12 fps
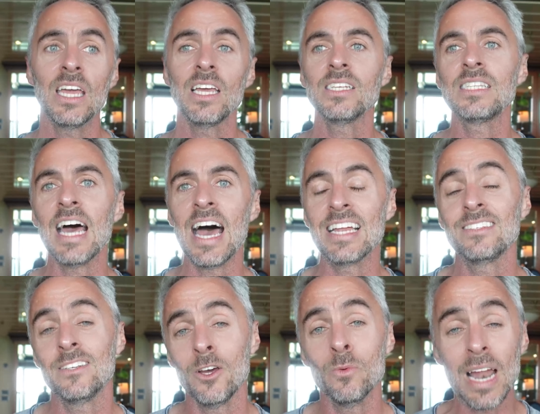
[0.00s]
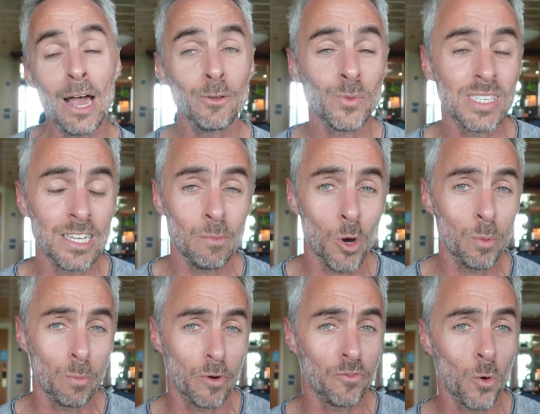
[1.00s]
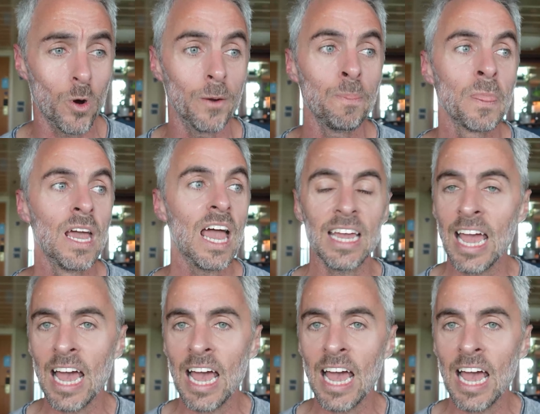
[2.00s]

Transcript: is that, when I was with T-Mobile before, they